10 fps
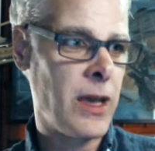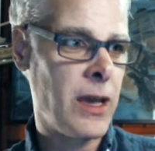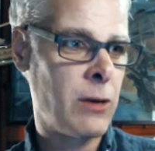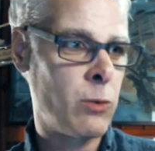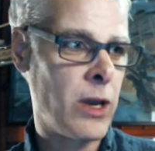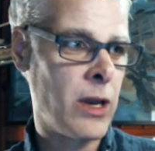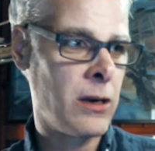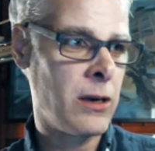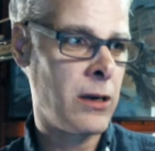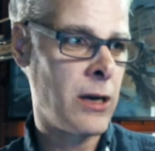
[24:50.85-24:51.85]
And we
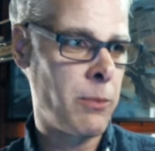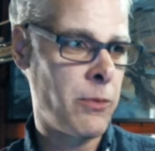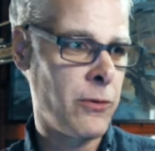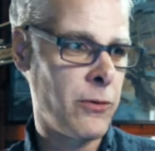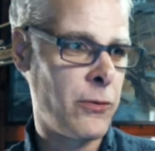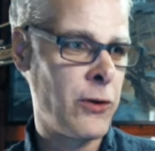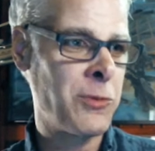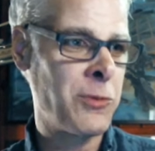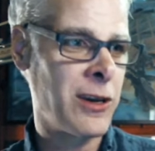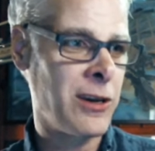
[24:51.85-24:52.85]
ended up
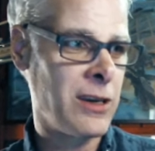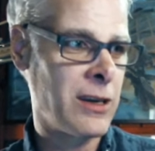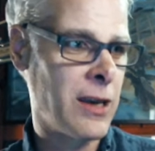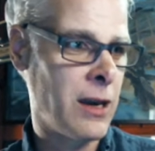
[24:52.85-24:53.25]
filming it in